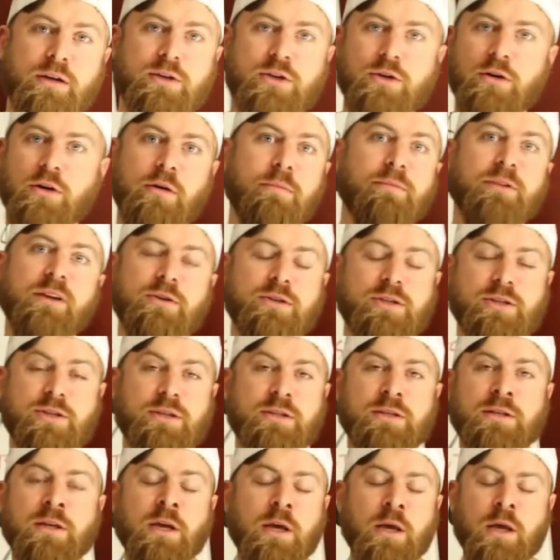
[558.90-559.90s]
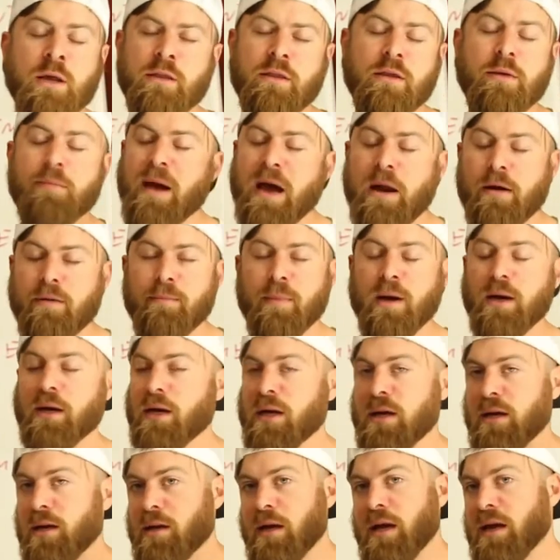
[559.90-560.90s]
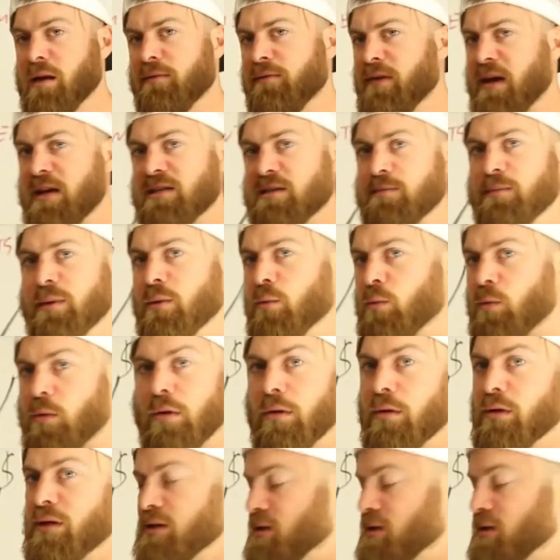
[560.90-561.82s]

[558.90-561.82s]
term, there's just the amount of money in the investment world